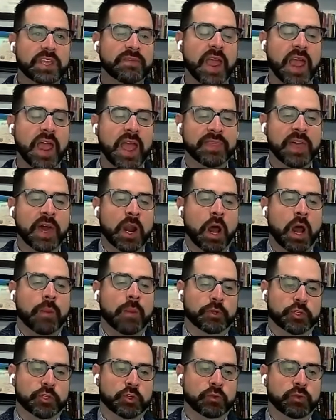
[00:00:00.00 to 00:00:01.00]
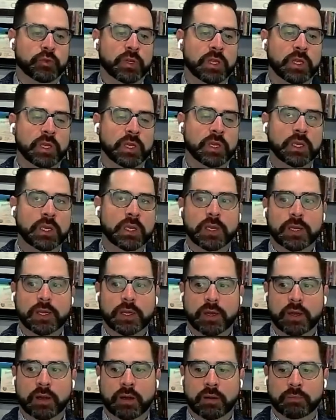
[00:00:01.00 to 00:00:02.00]
Once they've had that
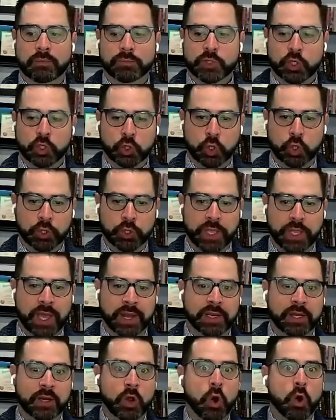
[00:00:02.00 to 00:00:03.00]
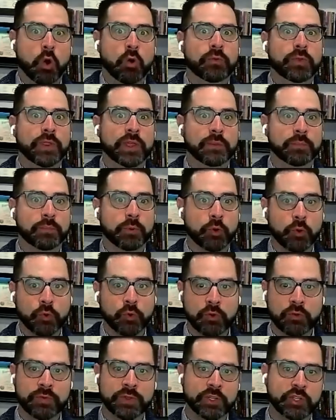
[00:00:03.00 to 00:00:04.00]
opportunity to look at it and
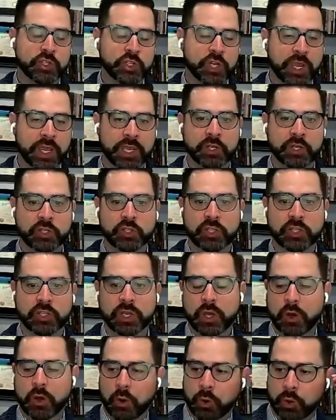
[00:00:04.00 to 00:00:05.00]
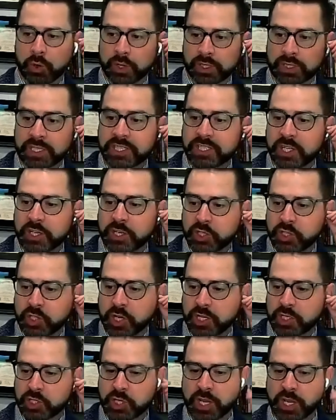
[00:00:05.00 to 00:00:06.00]
hopefully improve and change, or at
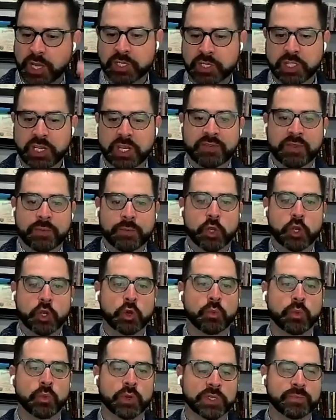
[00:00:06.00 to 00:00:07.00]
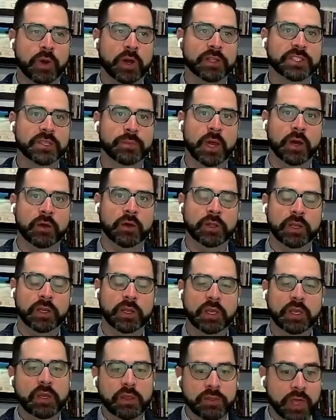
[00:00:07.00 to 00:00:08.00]
least initiate change, give them a good response
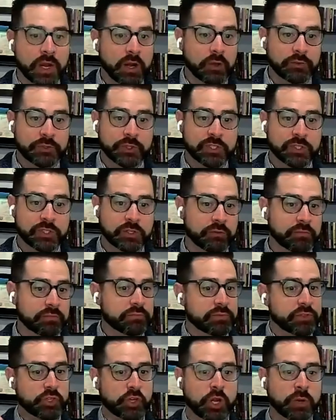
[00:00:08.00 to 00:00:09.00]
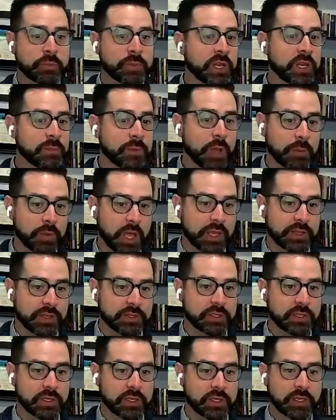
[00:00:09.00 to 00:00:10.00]
about it, then I'll just start sharing them an
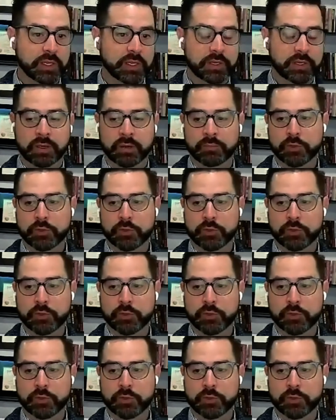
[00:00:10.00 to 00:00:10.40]
email blast.